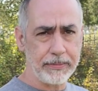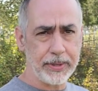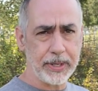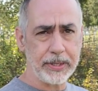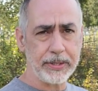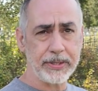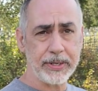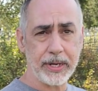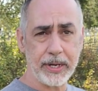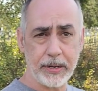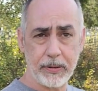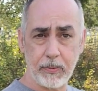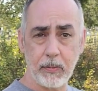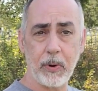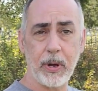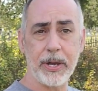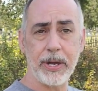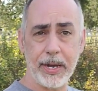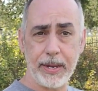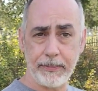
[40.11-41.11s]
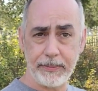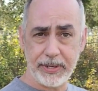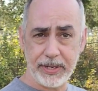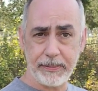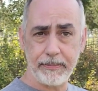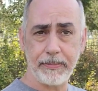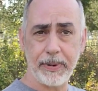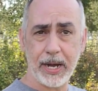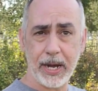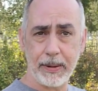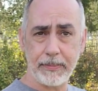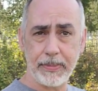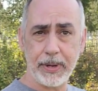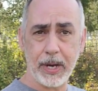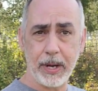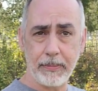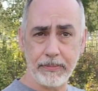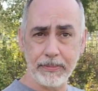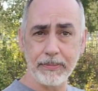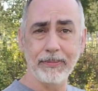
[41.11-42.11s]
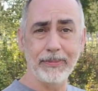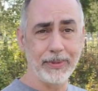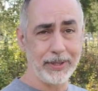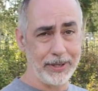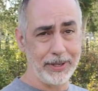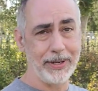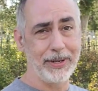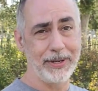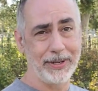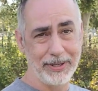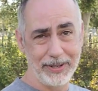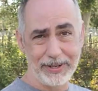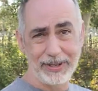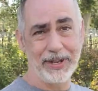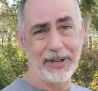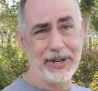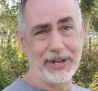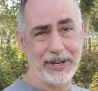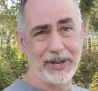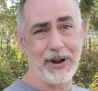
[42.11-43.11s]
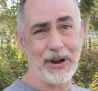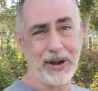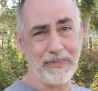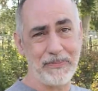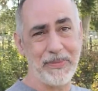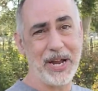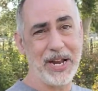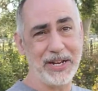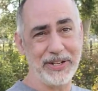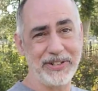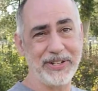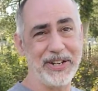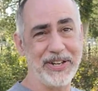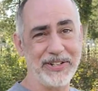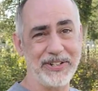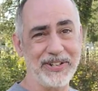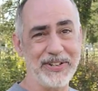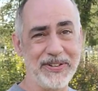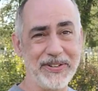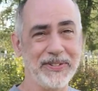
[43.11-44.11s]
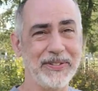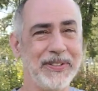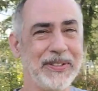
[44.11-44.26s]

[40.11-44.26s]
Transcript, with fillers: but uh, one name did pop up. It caught my attention.